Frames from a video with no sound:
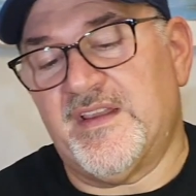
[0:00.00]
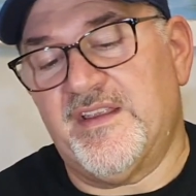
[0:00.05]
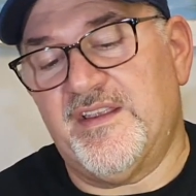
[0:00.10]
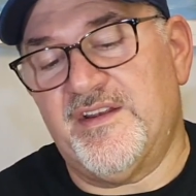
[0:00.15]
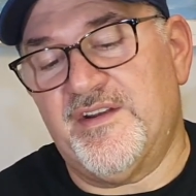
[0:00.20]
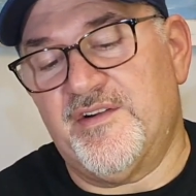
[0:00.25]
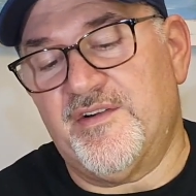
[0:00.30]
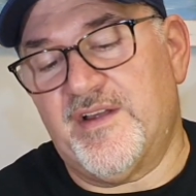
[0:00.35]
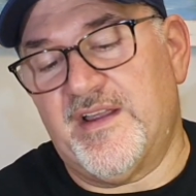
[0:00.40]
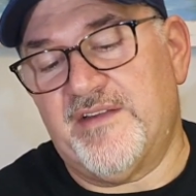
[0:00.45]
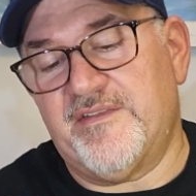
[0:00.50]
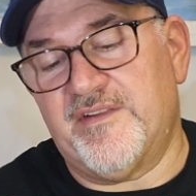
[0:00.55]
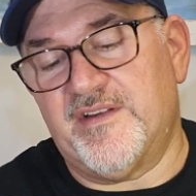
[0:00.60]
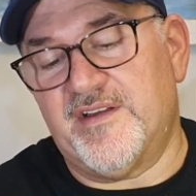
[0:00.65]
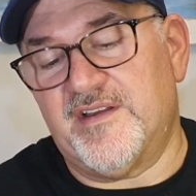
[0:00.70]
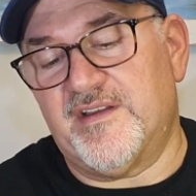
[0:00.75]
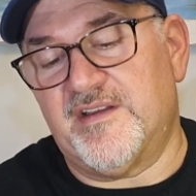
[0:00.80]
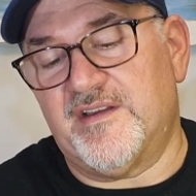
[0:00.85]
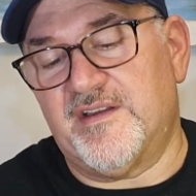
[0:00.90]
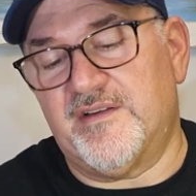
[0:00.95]
You know, I
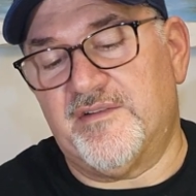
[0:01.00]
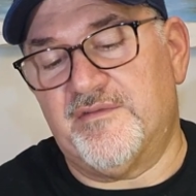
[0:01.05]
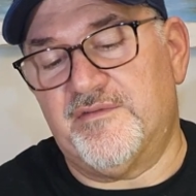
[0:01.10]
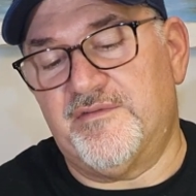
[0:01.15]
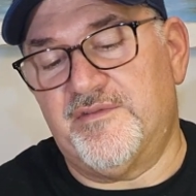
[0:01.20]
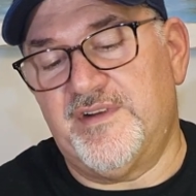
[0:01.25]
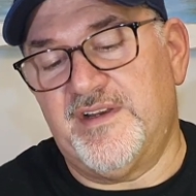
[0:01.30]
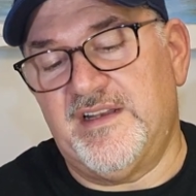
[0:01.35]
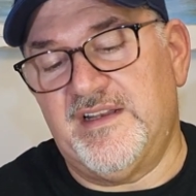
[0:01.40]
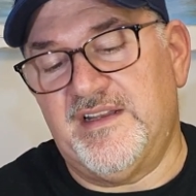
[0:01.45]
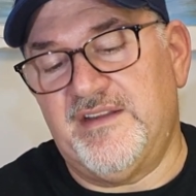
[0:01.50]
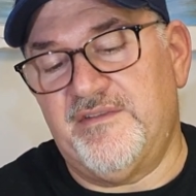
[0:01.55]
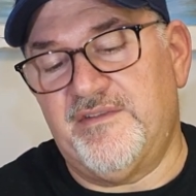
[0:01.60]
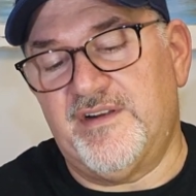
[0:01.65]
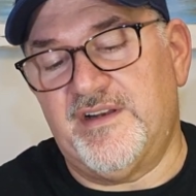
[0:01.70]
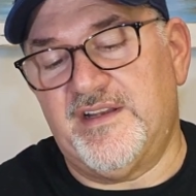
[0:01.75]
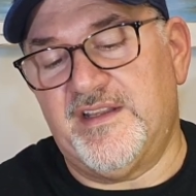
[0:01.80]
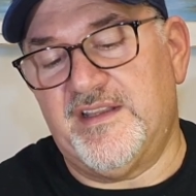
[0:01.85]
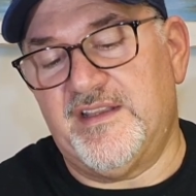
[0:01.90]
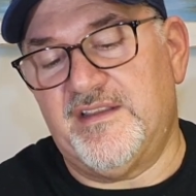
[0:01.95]
have a really,
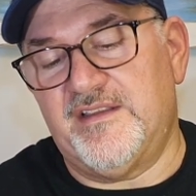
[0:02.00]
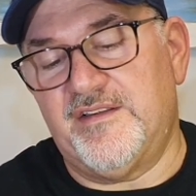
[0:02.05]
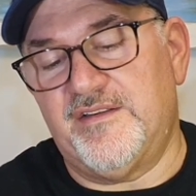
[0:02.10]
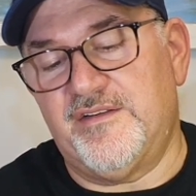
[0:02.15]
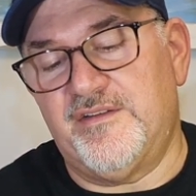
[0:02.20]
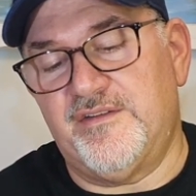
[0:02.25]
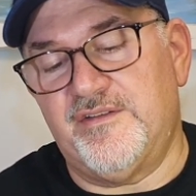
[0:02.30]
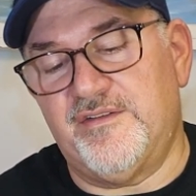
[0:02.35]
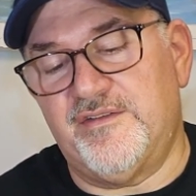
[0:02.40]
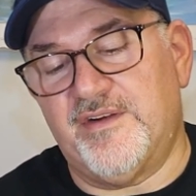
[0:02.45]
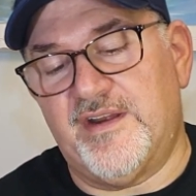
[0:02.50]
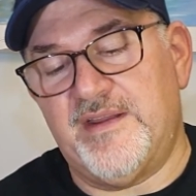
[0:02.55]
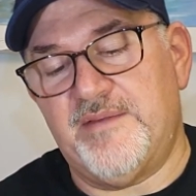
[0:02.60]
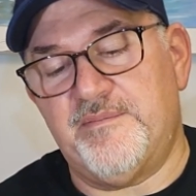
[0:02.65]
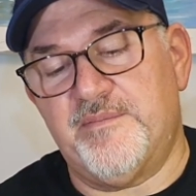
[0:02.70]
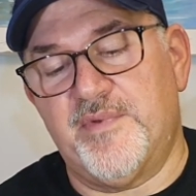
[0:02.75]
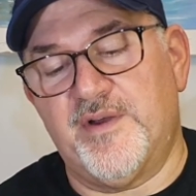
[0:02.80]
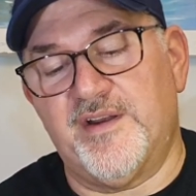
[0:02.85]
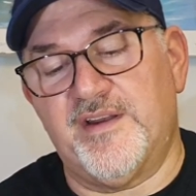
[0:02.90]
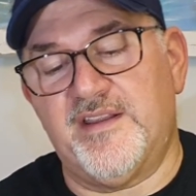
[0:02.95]
really
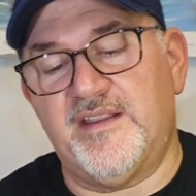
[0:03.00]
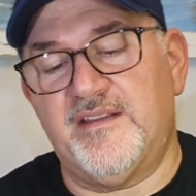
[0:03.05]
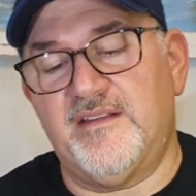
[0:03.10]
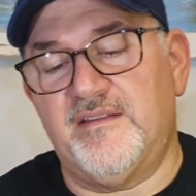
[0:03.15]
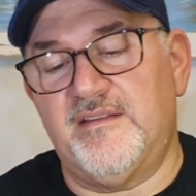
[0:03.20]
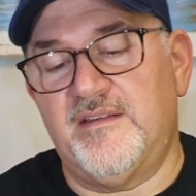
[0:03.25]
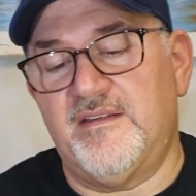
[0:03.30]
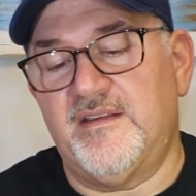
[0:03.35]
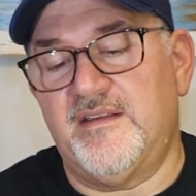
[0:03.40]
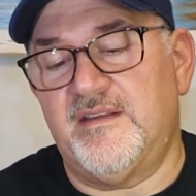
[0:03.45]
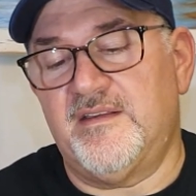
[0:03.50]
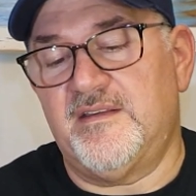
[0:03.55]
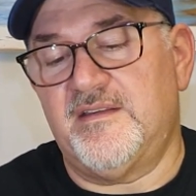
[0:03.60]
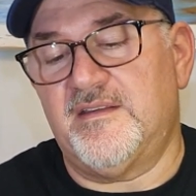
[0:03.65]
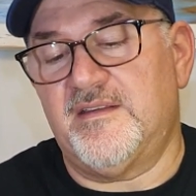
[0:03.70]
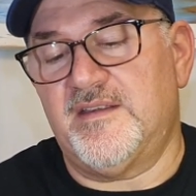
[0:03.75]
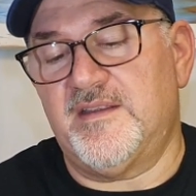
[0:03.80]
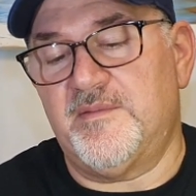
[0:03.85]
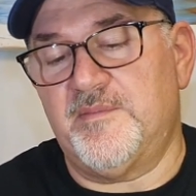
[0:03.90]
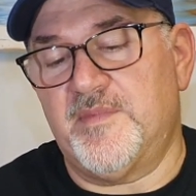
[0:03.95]
great buddy
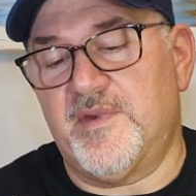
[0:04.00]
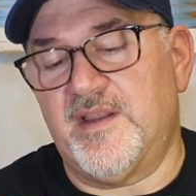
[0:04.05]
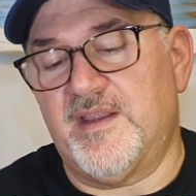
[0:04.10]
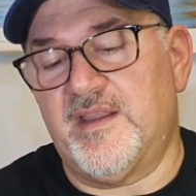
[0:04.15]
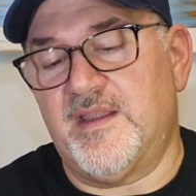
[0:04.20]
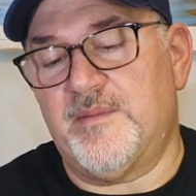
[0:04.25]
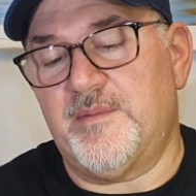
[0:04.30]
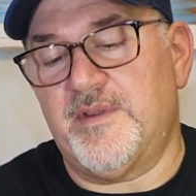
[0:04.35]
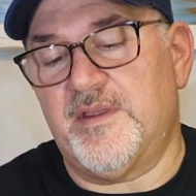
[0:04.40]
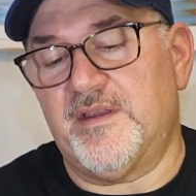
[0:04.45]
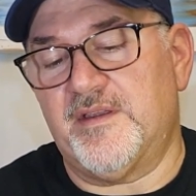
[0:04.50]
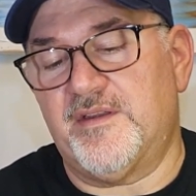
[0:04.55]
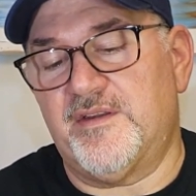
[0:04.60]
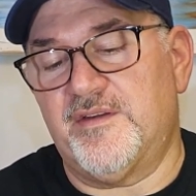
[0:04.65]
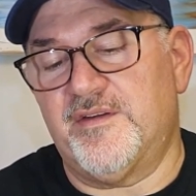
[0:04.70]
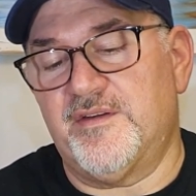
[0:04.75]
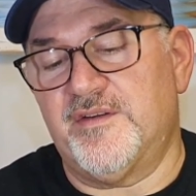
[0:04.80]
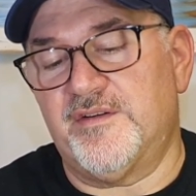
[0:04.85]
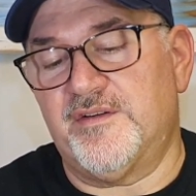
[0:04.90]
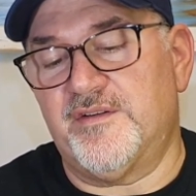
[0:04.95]
in Miami, a
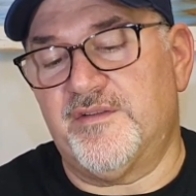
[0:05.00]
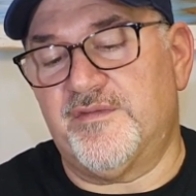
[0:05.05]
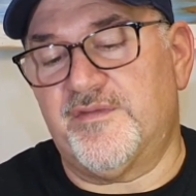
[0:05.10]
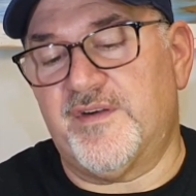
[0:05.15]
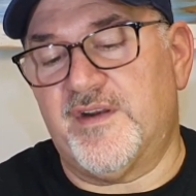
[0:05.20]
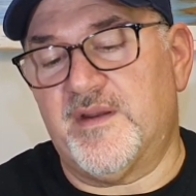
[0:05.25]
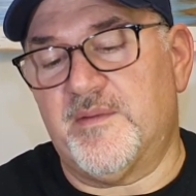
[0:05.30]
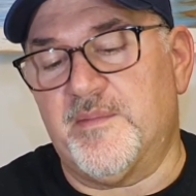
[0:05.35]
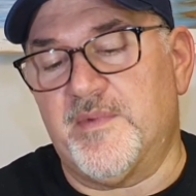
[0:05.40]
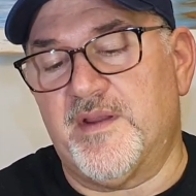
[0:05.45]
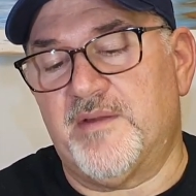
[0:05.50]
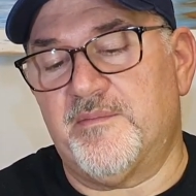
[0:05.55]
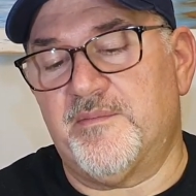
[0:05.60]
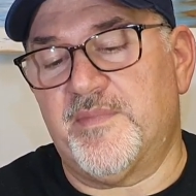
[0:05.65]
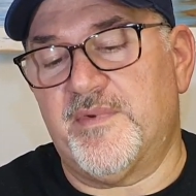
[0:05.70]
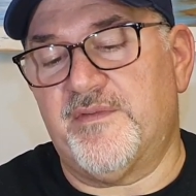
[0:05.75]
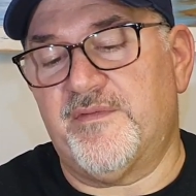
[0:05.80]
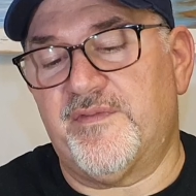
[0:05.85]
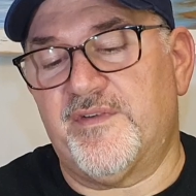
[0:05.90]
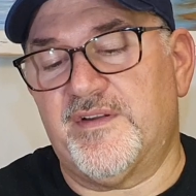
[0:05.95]
good friend of mine.
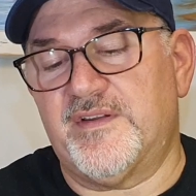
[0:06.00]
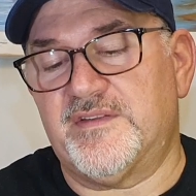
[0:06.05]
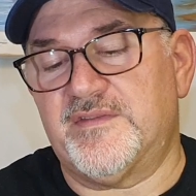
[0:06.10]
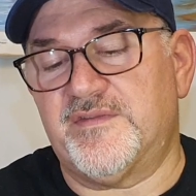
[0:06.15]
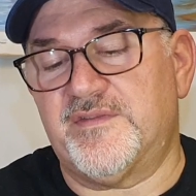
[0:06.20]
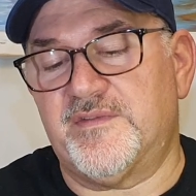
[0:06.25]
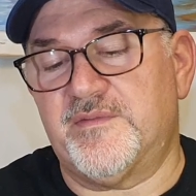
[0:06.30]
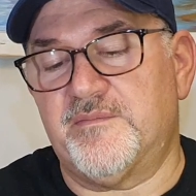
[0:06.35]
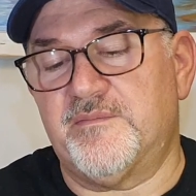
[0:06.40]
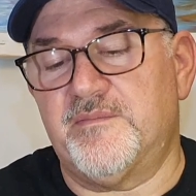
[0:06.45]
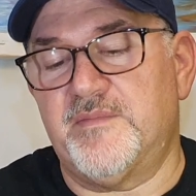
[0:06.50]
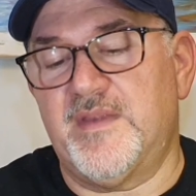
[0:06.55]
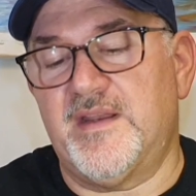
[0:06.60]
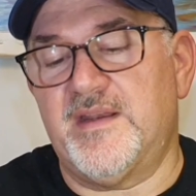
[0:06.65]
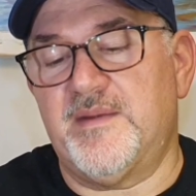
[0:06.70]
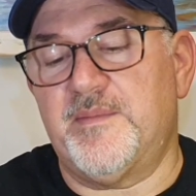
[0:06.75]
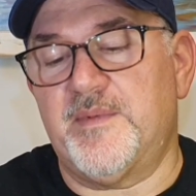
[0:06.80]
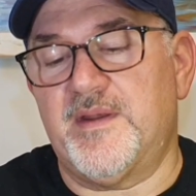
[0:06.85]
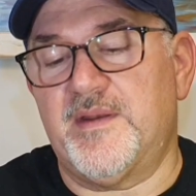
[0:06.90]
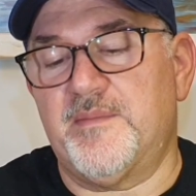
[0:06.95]
Been friends for
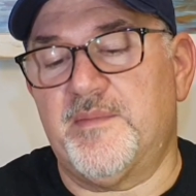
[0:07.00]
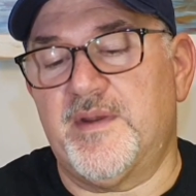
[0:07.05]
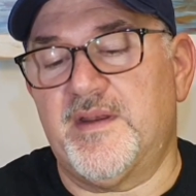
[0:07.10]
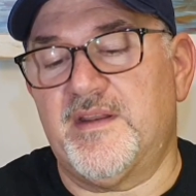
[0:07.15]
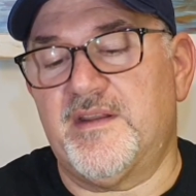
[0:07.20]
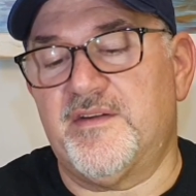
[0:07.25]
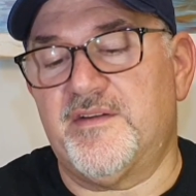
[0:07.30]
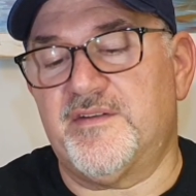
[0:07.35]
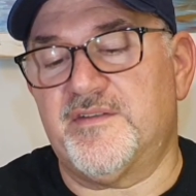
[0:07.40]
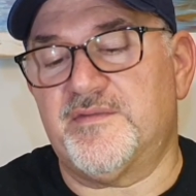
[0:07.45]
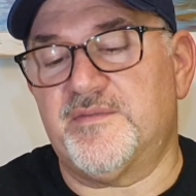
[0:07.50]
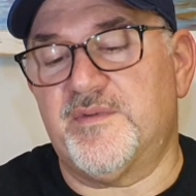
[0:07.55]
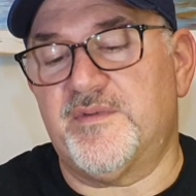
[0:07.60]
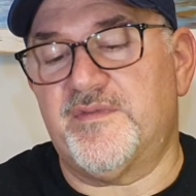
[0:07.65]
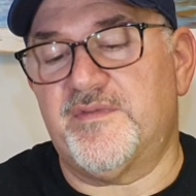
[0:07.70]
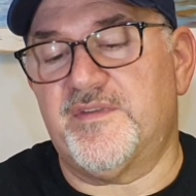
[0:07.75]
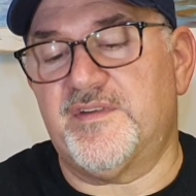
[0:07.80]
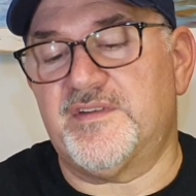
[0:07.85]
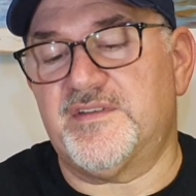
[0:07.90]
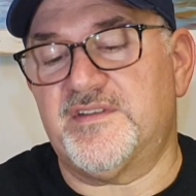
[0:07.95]
many, many, many years. We
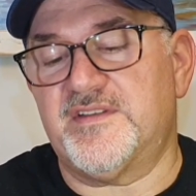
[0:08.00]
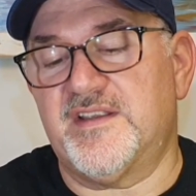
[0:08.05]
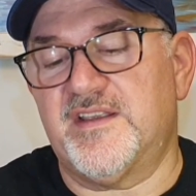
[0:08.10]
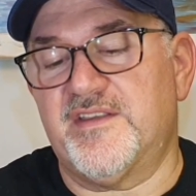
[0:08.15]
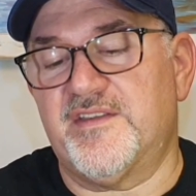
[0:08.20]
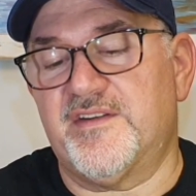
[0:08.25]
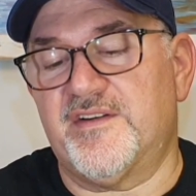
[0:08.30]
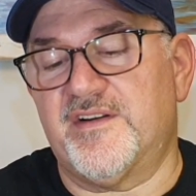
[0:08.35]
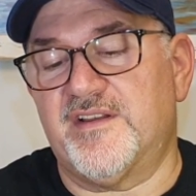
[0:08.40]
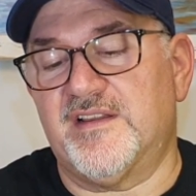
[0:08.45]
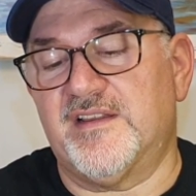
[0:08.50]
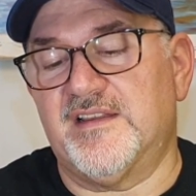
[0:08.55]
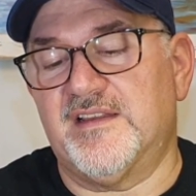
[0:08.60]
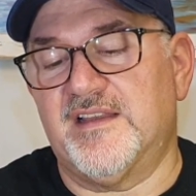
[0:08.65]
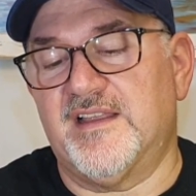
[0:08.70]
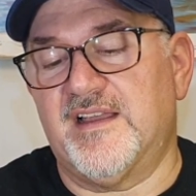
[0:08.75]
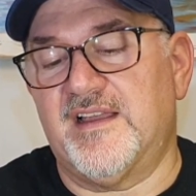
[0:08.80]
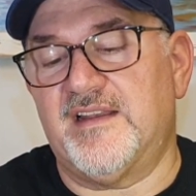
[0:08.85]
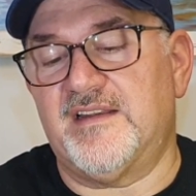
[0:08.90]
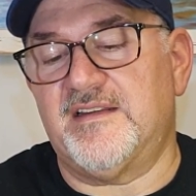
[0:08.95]
fish together a
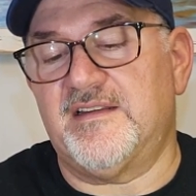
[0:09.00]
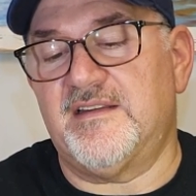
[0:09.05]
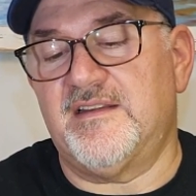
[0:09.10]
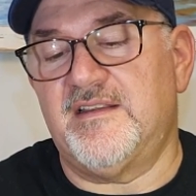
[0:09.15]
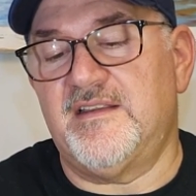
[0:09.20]
lot.